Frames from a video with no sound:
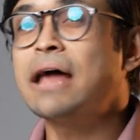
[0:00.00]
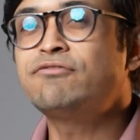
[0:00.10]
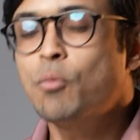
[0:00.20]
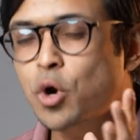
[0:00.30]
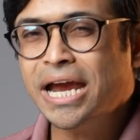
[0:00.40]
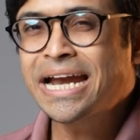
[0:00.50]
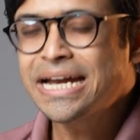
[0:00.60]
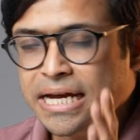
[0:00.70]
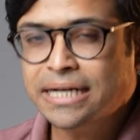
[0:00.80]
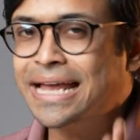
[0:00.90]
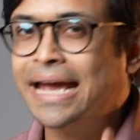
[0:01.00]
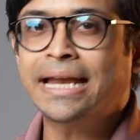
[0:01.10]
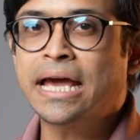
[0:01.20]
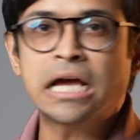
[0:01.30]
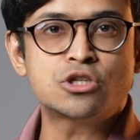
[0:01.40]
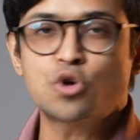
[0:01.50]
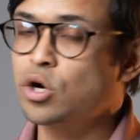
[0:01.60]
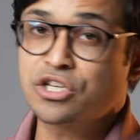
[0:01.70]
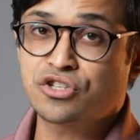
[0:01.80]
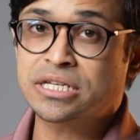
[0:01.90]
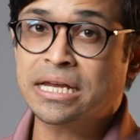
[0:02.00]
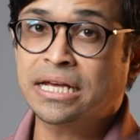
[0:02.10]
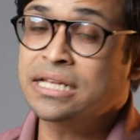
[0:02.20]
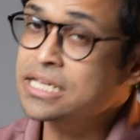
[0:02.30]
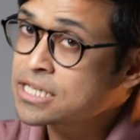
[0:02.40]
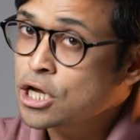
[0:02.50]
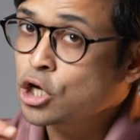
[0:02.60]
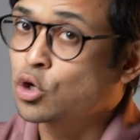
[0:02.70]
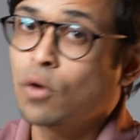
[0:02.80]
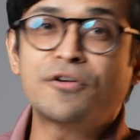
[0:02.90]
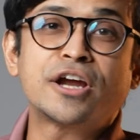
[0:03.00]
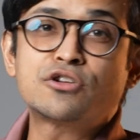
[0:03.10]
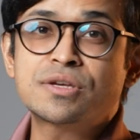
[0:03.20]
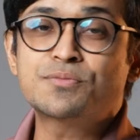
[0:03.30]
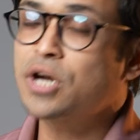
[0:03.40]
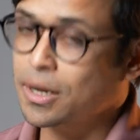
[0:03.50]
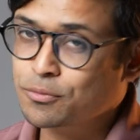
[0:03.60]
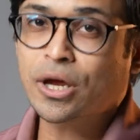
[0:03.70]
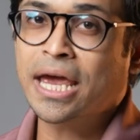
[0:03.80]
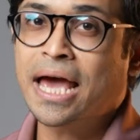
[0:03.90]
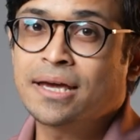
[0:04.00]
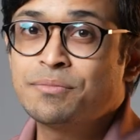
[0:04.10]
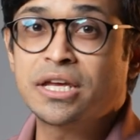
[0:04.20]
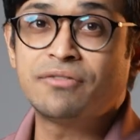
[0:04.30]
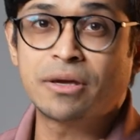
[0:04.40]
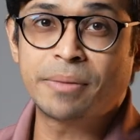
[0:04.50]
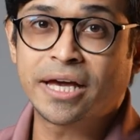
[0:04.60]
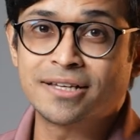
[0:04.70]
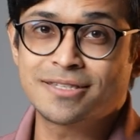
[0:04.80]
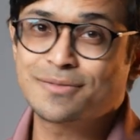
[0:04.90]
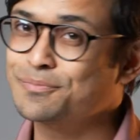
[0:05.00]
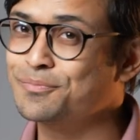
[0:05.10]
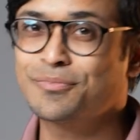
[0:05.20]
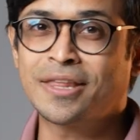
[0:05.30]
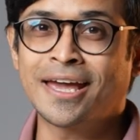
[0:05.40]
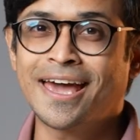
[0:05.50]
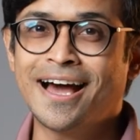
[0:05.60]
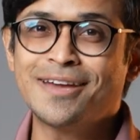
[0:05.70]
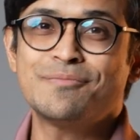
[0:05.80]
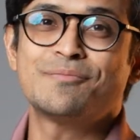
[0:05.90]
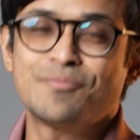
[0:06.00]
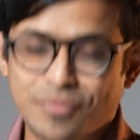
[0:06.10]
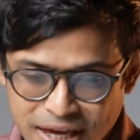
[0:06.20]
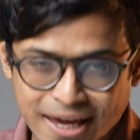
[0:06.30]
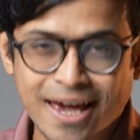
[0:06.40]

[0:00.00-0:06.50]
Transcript: And for more Indian tech and AI stories just like these, don't forget to subscribe to AIM TV because think AI, think